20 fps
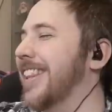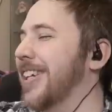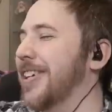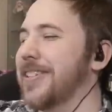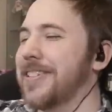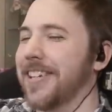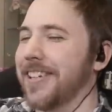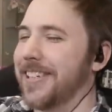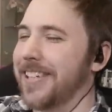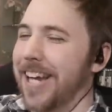
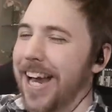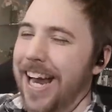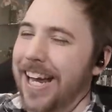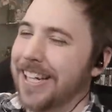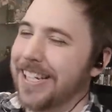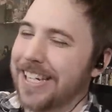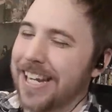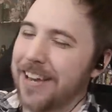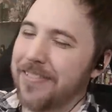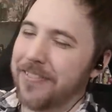There's a
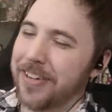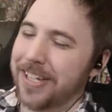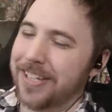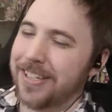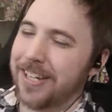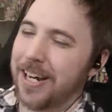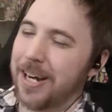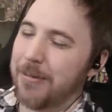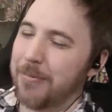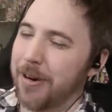
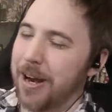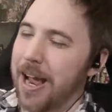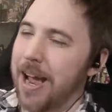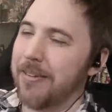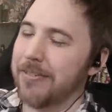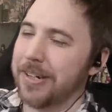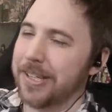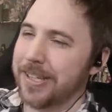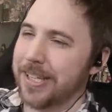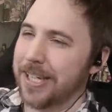scientific term where
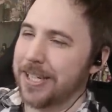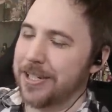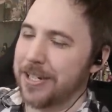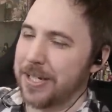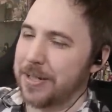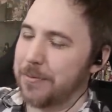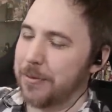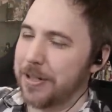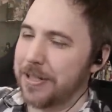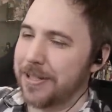everything
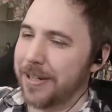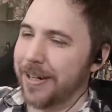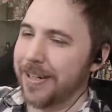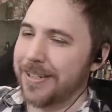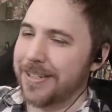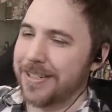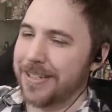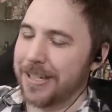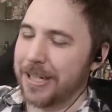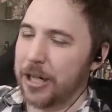just
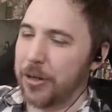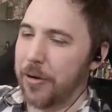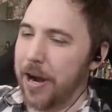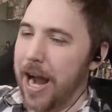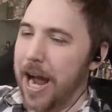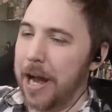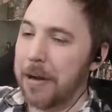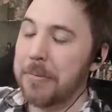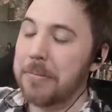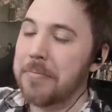returns to
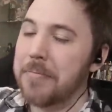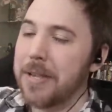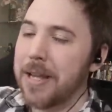crab,